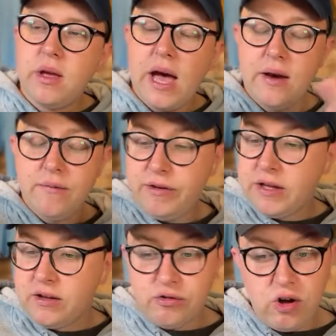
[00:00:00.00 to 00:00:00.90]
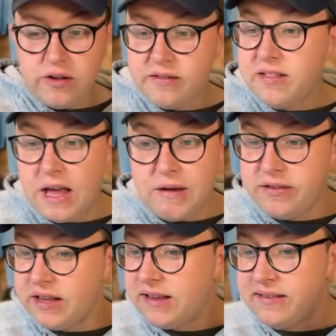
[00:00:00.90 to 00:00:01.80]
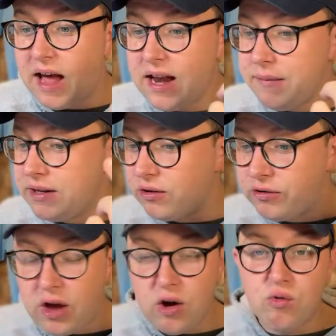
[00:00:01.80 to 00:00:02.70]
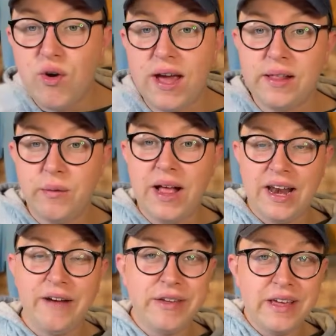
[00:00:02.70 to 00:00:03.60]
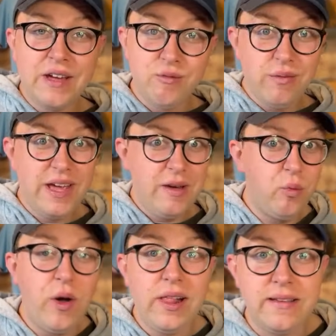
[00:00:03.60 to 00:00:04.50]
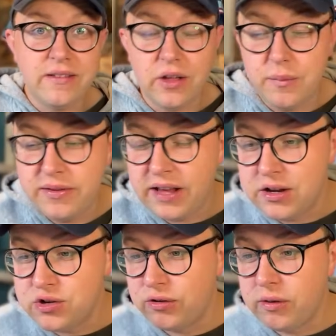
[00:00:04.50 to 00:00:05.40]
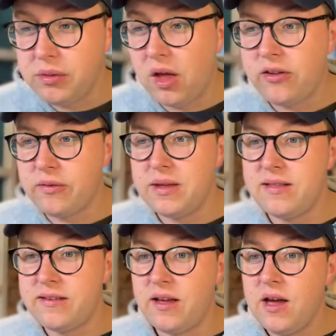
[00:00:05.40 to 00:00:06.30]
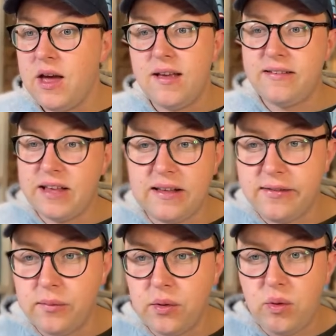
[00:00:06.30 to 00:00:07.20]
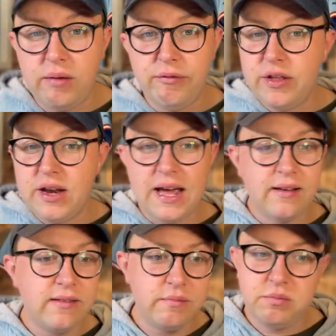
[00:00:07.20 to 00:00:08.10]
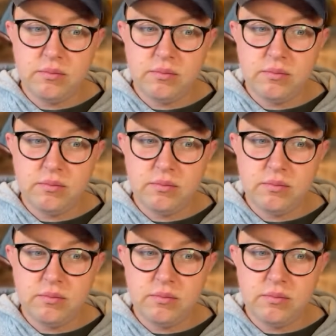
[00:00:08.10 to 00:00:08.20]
and fingers crossed, if City sign him, it does go really well. And I think it will. He's got the potential to blossom into City's number one for the next